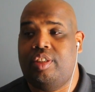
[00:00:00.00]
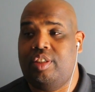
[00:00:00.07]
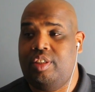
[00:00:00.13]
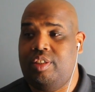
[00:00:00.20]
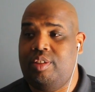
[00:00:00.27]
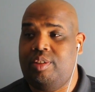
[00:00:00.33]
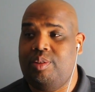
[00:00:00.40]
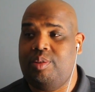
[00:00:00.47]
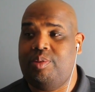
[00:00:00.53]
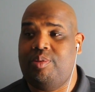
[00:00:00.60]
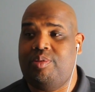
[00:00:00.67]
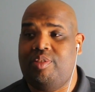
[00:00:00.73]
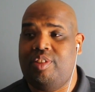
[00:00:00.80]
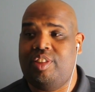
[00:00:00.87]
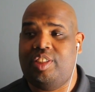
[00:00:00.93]
Yo,
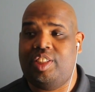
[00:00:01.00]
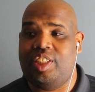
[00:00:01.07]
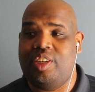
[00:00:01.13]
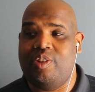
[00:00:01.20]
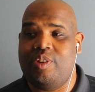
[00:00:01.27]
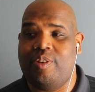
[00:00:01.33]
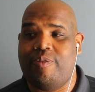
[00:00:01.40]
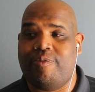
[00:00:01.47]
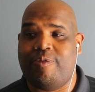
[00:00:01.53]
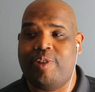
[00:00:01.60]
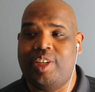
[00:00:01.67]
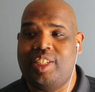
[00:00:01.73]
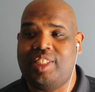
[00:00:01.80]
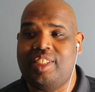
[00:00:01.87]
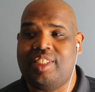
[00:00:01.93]
she gonna
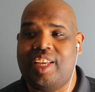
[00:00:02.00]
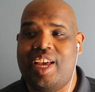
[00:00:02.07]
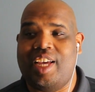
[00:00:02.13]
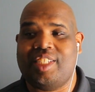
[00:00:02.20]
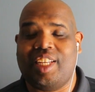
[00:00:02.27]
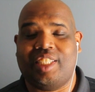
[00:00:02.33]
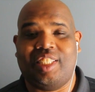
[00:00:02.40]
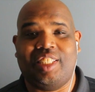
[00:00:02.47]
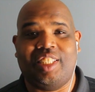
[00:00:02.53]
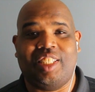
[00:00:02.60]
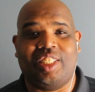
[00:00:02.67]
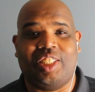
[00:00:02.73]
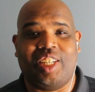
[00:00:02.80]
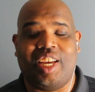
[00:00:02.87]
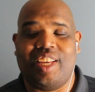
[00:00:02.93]
freeze his ass like she
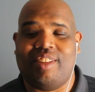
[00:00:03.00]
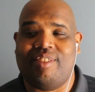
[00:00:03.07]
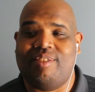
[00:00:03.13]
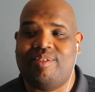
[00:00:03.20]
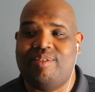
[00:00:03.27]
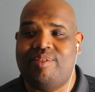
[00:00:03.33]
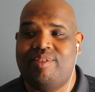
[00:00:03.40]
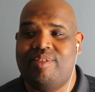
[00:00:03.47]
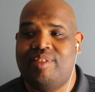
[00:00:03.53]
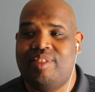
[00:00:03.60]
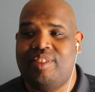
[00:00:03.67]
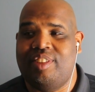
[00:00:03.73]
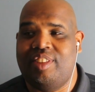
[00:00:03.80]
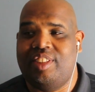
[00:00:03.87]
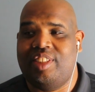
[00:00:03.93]
did Jet.
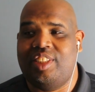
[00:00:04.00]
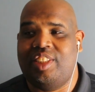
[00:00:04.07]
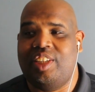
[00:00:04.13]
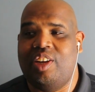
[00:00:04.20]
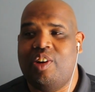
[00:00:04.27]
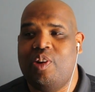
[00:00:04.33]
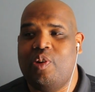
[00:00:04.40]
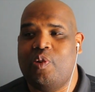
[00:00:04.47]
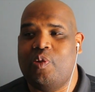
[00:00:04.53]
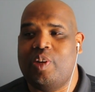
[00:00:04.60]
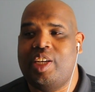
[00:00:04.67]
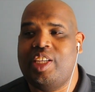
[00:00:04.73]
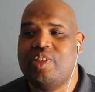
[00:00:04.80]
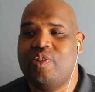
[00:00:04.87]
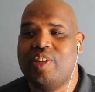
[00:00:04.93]
Yo,
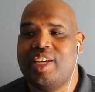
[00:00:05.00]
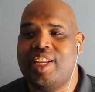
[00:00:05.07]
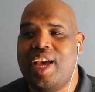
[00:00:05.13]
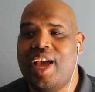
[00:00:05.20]
he's gonna get